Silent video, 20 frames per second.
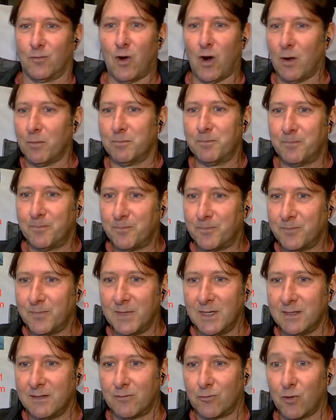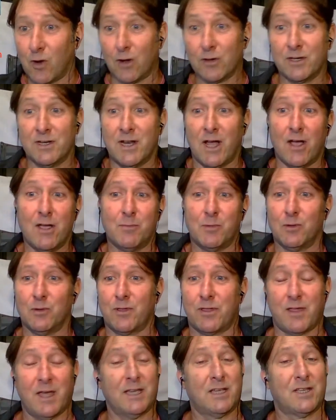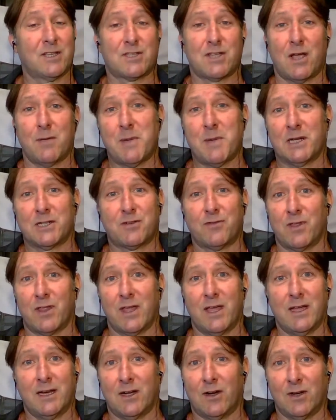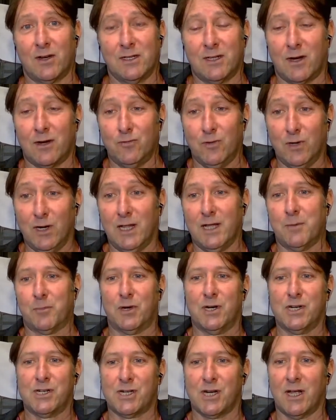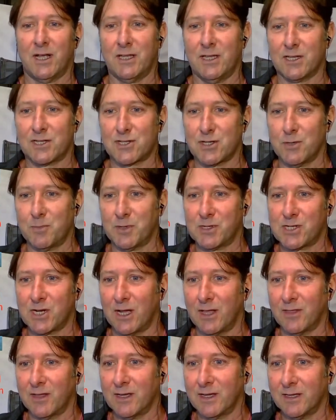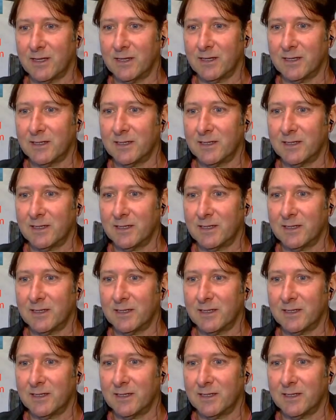Rod Noble, thank you so much for that. I really appreciate your super chat there.